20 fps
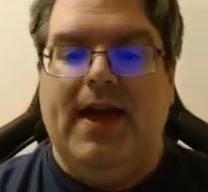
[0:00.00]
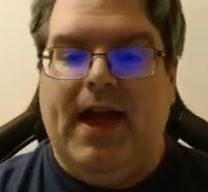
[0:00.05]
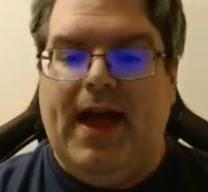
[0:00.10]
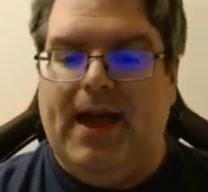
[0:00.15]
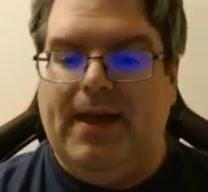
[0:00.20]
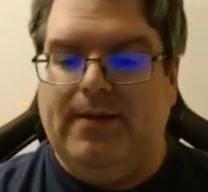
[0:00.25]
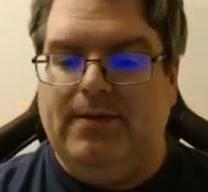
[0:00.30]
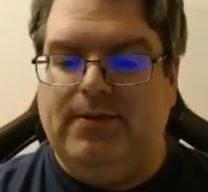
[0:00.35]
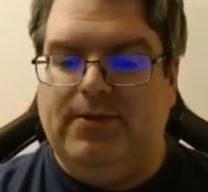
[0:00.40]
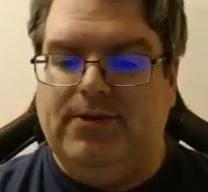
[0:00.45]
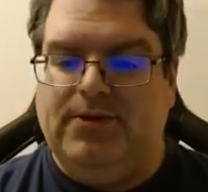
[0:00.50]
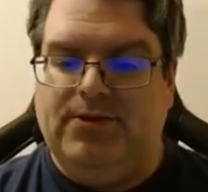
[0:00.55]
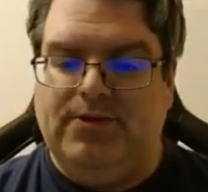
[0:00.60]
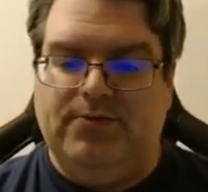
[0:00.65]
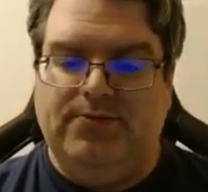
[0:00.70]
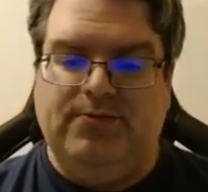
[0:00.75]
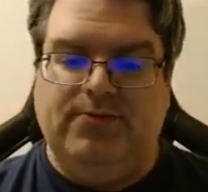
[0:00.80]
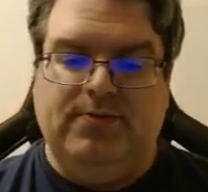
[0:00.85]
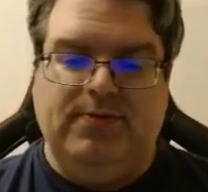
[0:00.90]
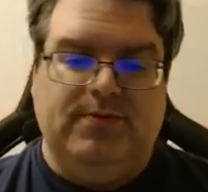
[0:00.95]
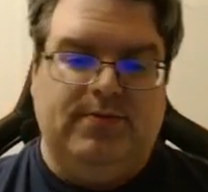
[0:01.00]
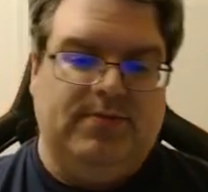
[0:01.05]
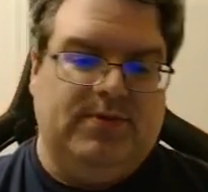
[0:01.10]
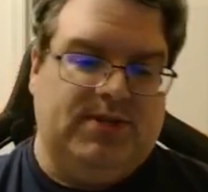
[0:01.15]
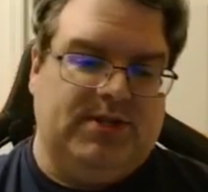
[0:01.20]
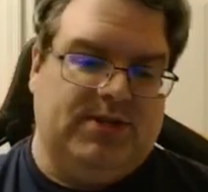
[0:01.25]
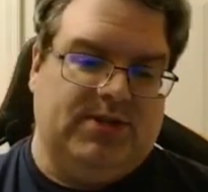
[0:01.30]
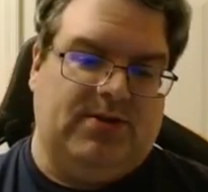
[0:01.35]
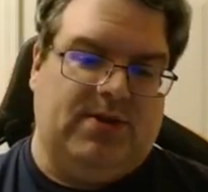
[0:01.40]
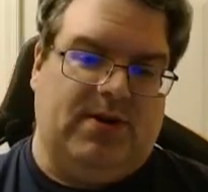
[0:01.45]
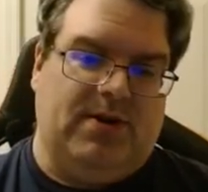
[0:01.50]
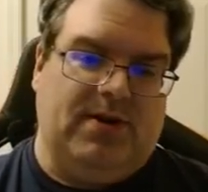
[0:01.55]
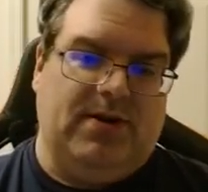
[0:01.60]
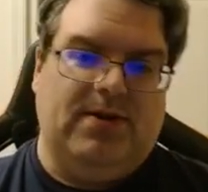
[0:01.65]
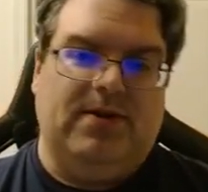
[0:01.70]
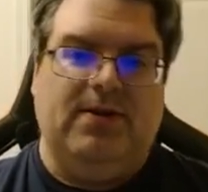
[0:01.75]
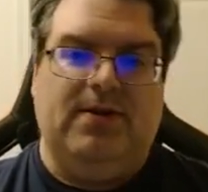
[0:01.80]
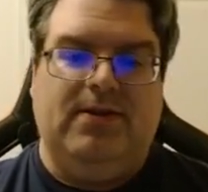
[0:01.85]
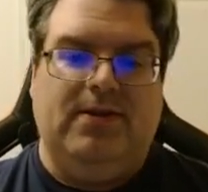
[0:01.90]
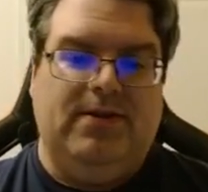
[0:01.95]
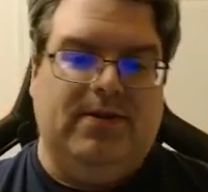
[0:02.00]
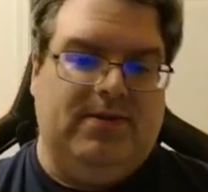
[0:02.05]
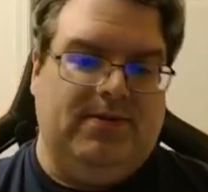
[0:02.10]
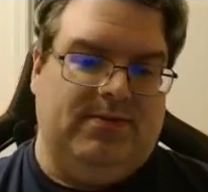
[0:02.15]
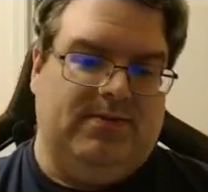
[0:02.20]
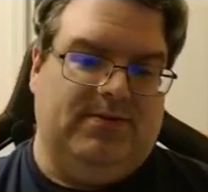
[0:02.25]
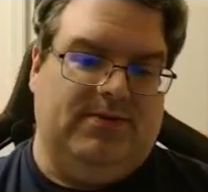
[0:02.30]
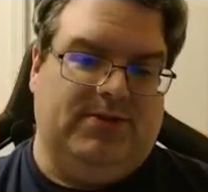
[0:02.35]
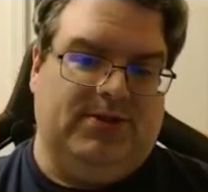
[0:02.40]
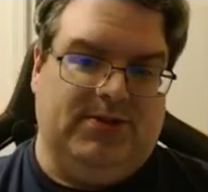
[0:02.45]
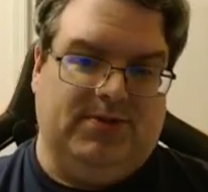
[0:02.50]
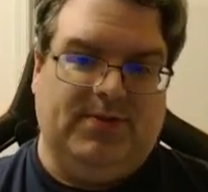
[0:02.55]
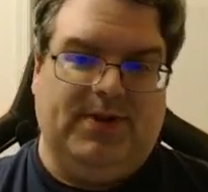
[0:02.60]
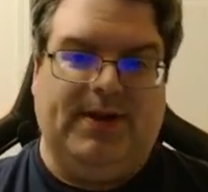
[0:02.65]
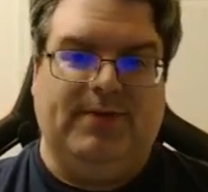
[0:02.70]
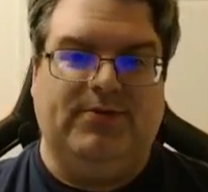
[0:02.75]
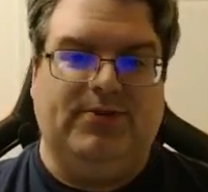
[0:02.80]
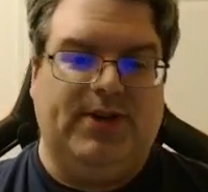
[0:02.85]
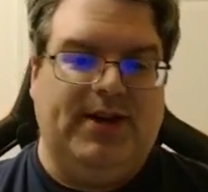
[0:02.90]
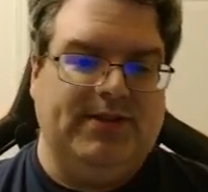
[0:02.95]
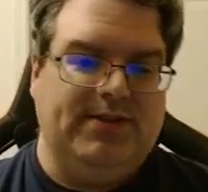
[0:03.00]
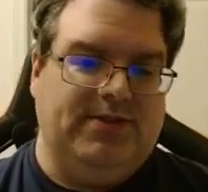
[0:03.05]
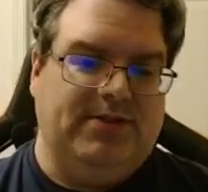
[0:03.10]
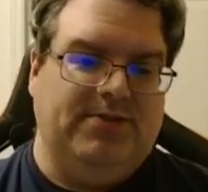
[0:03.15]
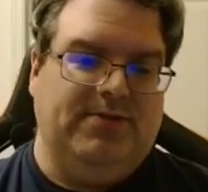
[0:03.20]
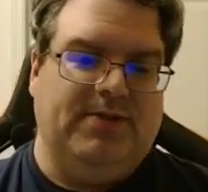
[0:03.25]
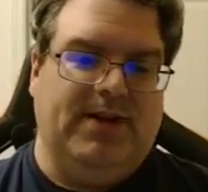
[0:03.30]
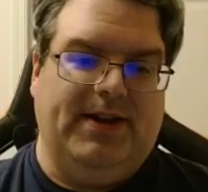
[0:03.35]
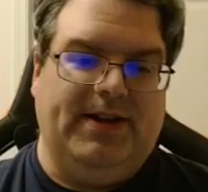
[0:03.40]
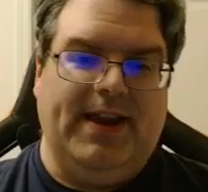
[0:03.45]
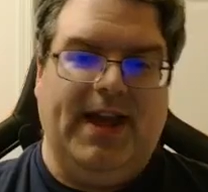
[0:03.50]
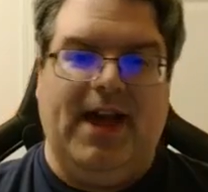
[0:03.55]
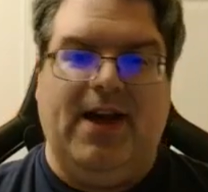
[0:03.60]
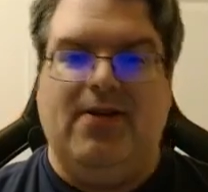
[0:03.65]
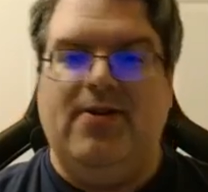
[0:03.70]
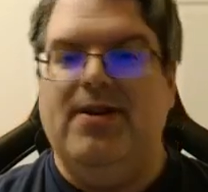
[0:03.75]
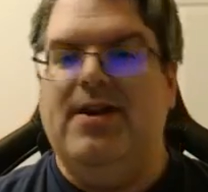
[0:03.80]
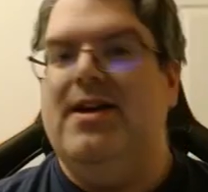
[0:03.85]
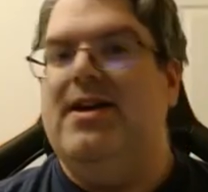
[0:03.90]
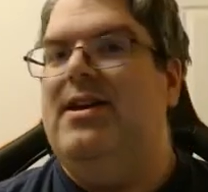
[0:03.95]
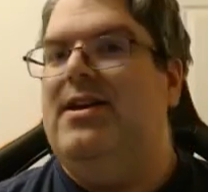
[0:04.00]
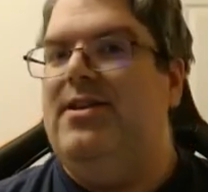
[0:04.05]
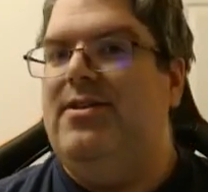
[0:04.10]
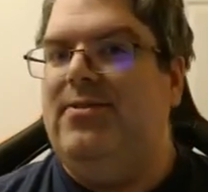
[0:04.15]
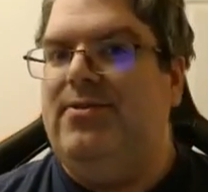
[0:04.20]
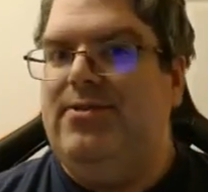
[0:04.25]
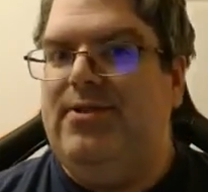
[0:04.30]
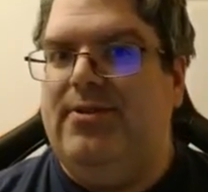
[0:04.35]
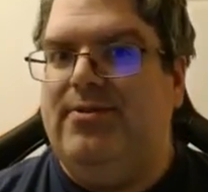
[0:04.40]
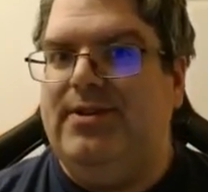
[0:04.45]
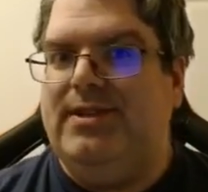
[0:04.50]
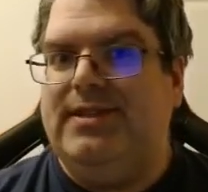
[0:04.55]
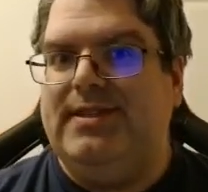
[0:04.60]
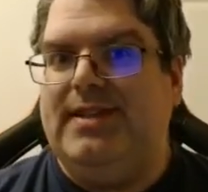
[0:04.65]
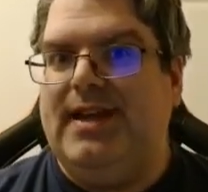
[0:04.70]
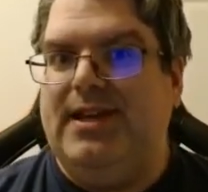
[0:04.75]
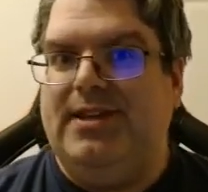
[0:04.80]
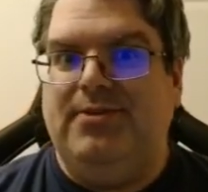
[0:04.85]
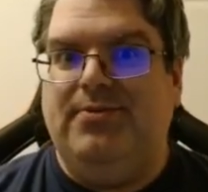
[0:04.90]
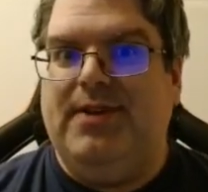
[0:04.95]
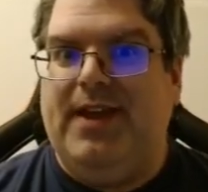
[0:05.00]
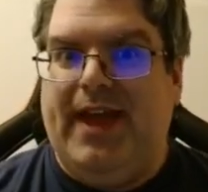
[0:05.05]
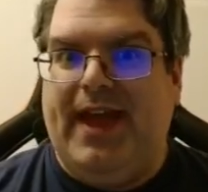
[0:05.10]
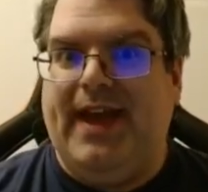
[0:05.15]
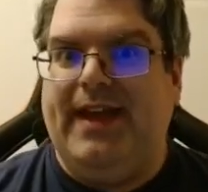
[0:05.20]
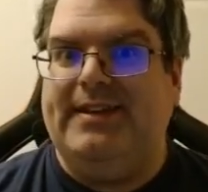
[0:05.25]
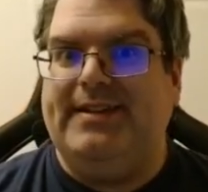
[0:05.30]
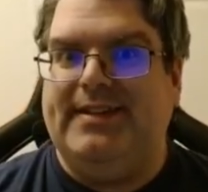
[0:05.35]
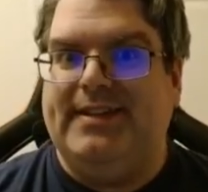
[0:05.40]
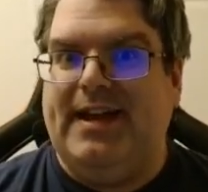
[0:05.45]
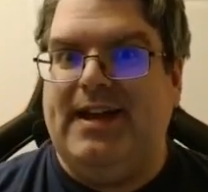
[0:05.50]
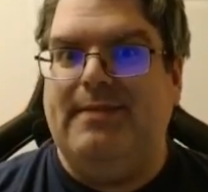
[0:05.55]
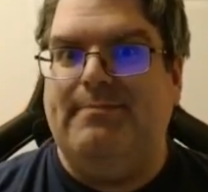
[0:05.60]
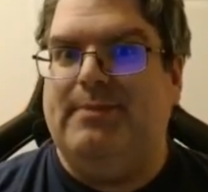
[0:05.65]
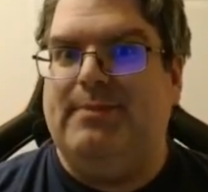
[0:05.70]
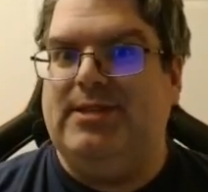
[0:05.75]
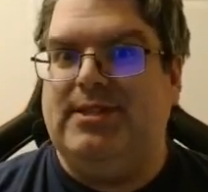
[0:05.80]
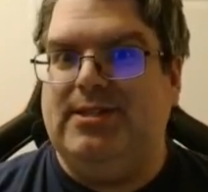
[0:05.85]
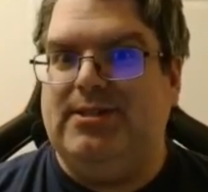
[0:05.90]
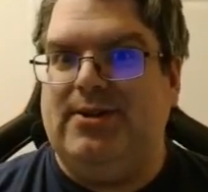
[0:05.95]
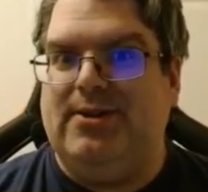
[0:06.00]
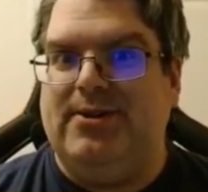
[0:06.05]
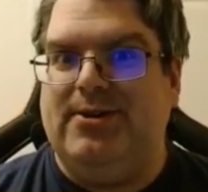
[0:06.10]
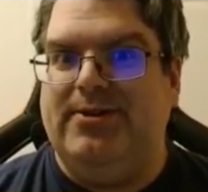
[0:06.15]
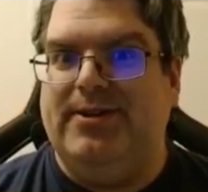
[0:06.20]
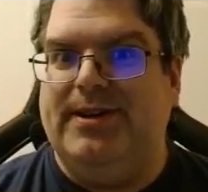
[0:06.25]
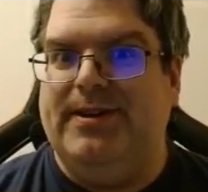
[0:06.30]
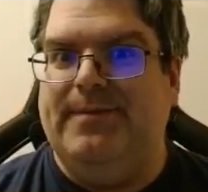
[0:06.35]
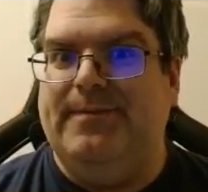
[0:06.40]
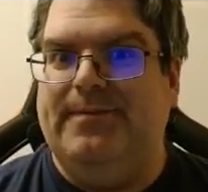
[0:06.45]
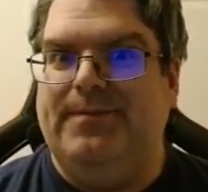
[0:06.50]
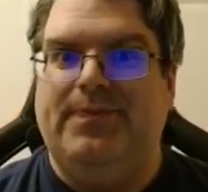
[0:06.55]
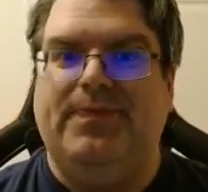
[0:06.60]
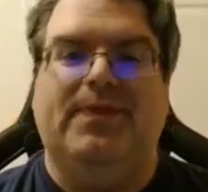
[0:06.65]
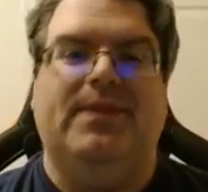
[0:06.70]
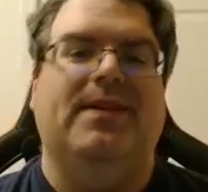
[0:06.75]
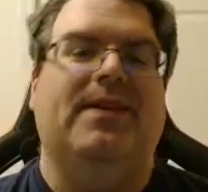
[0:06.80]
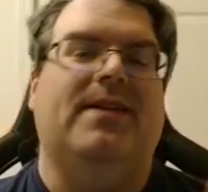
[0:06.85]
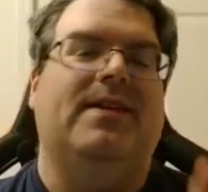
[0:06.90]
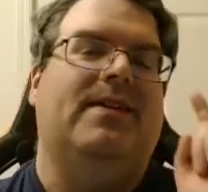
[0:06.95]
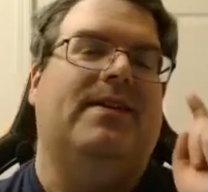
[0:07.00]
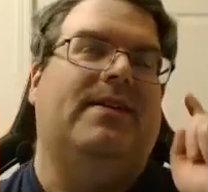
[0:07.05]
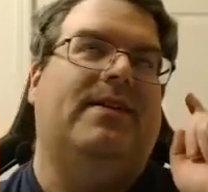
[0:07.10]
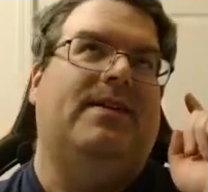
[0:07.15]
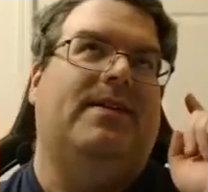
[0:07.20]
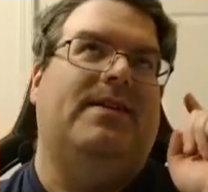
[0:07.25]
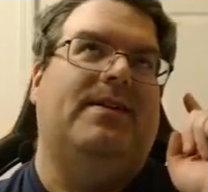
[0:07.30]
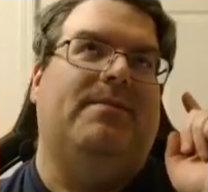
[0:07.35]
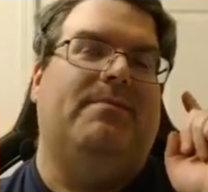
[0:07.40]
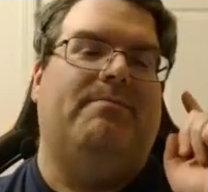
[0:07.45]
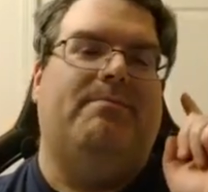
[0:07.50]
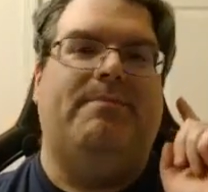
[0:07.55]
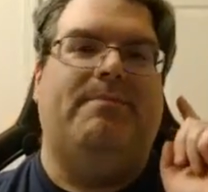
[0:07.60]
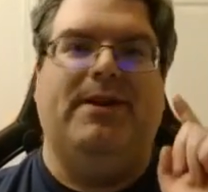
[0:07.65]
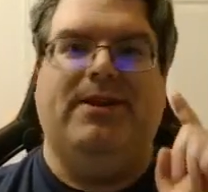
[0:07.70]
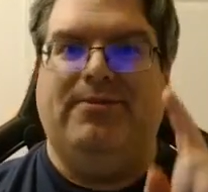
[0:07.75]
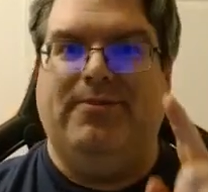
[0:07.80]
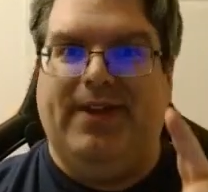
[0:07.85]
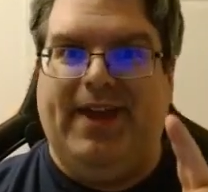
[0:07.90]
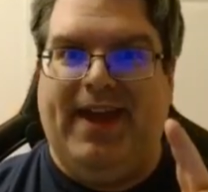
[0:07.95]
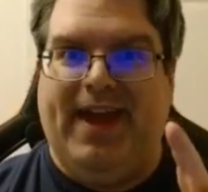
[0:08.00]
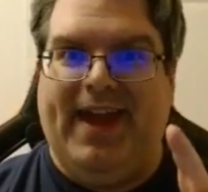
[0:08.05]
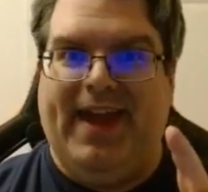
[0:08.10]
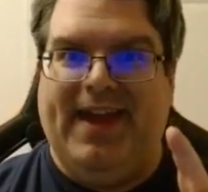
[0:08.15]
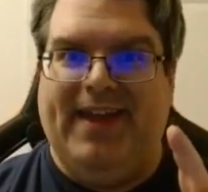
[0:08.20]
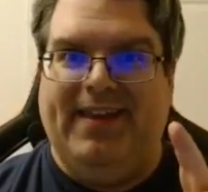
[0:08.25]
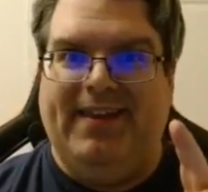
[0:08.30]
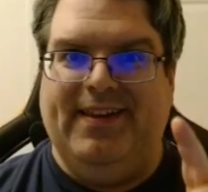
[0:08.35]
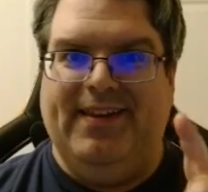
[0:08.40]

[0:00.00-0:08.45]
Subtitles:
and do star, which is what I'm trying to do right now, you'll notice that you can't type a star in. But you can.